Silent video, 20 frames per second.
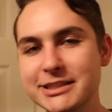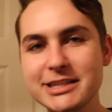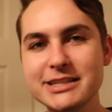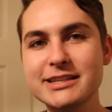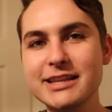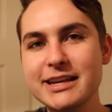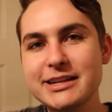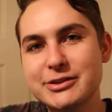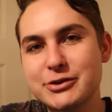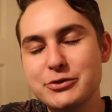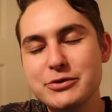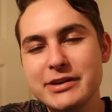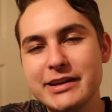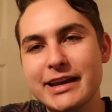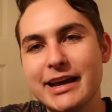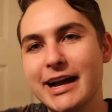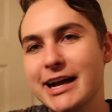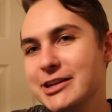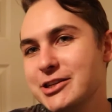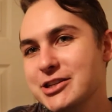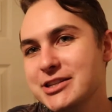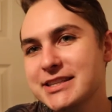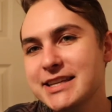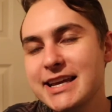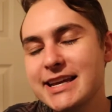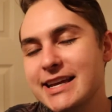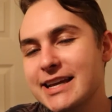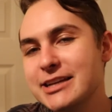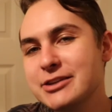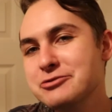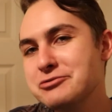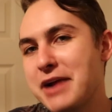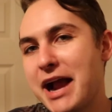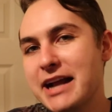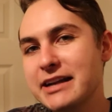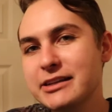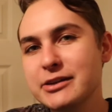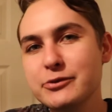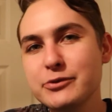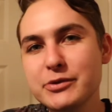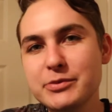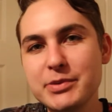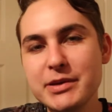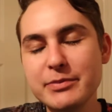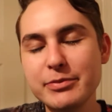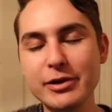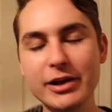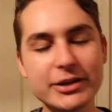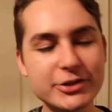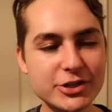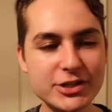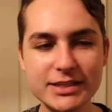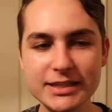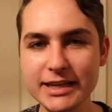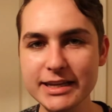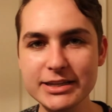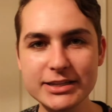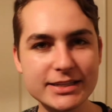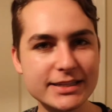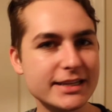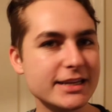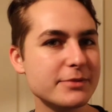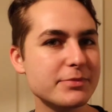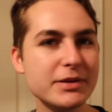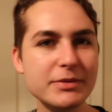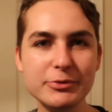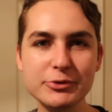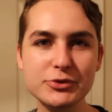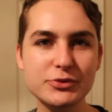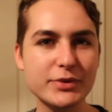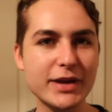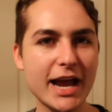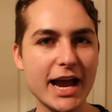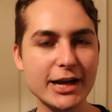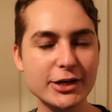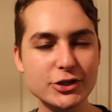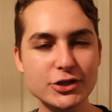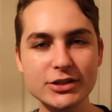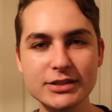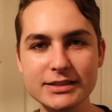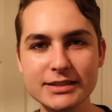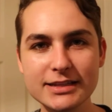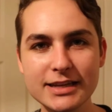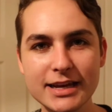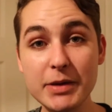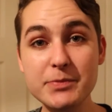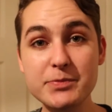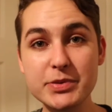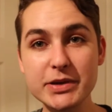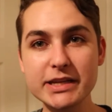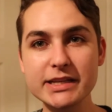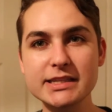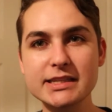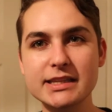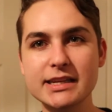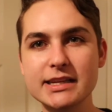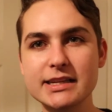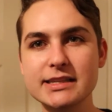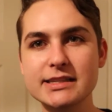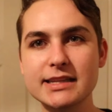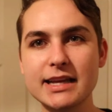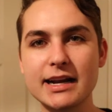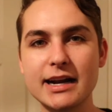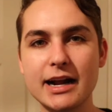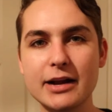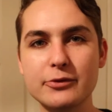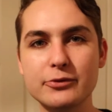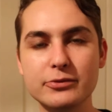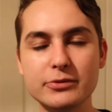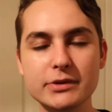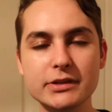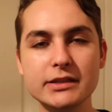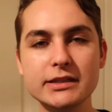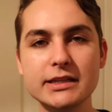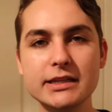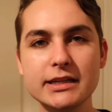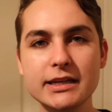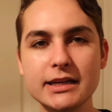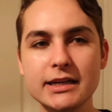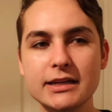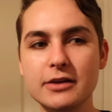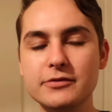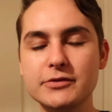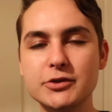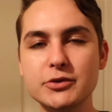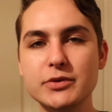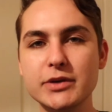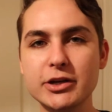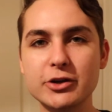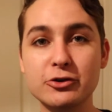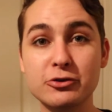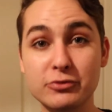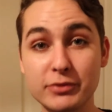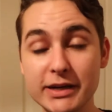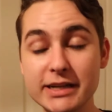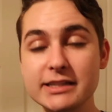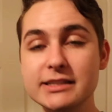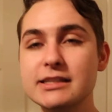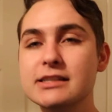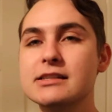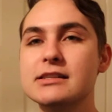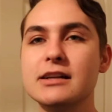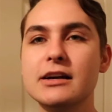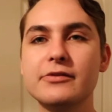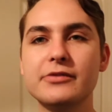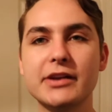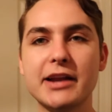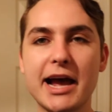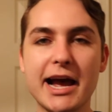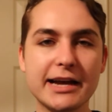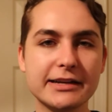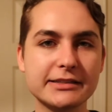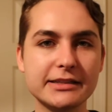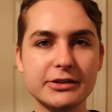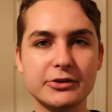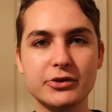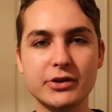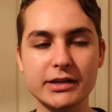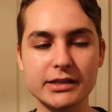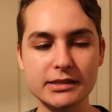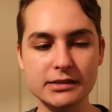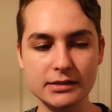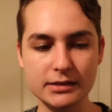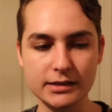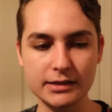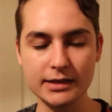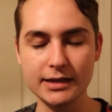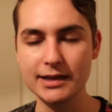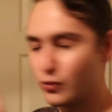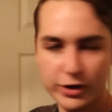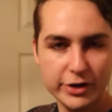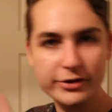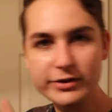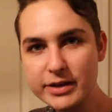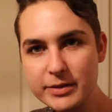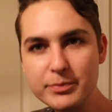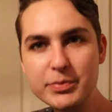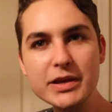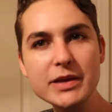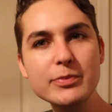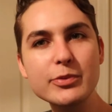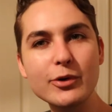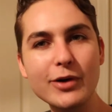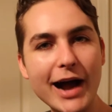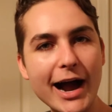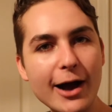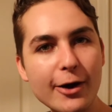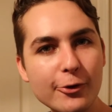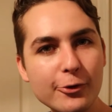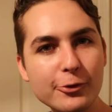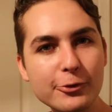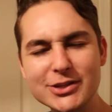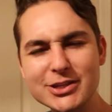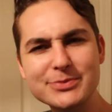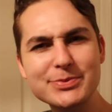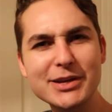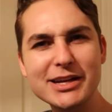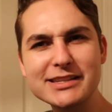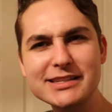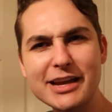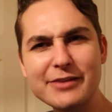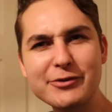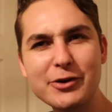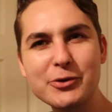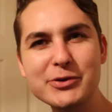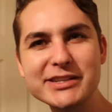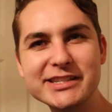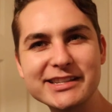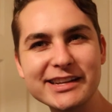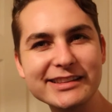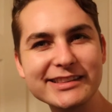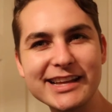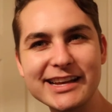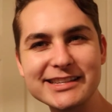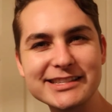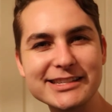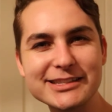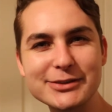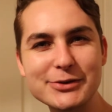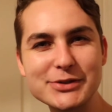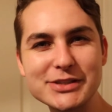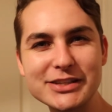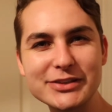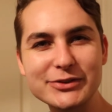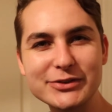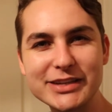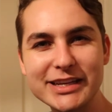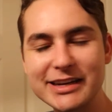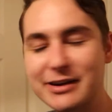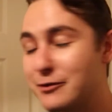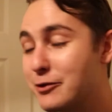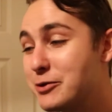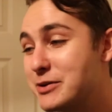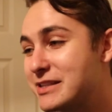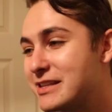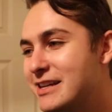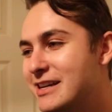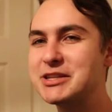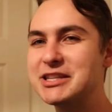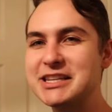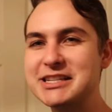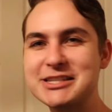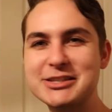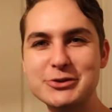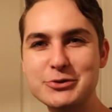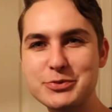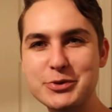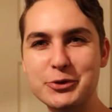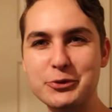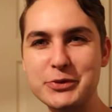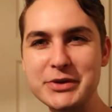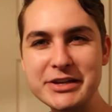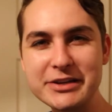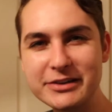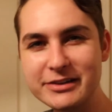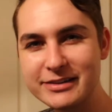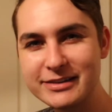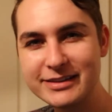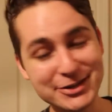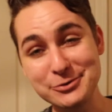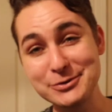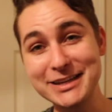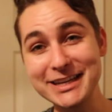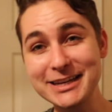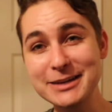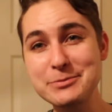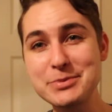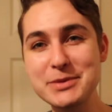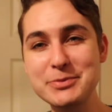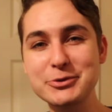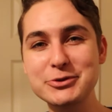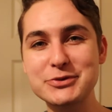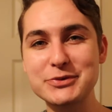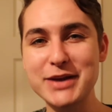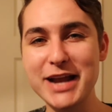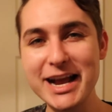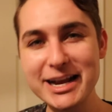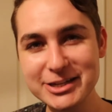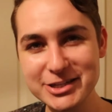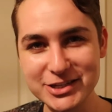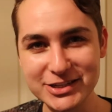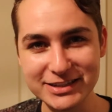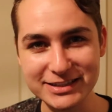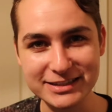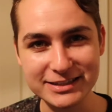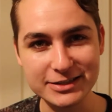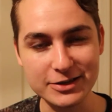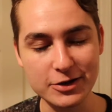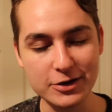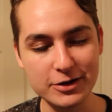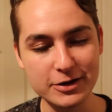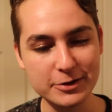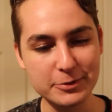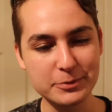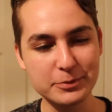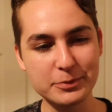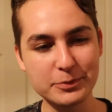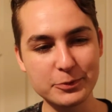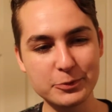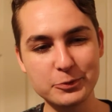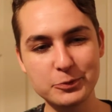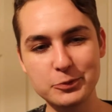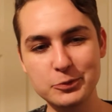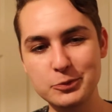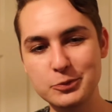I just like doing it. I just like interacting with people. I just like seeing people's reactions. My biggest thing is that I really love doing crazy stuff and acting crazy, weirding people out just because I've always done that since I was a little kid. I've always been like super weird. So getting people's reactions on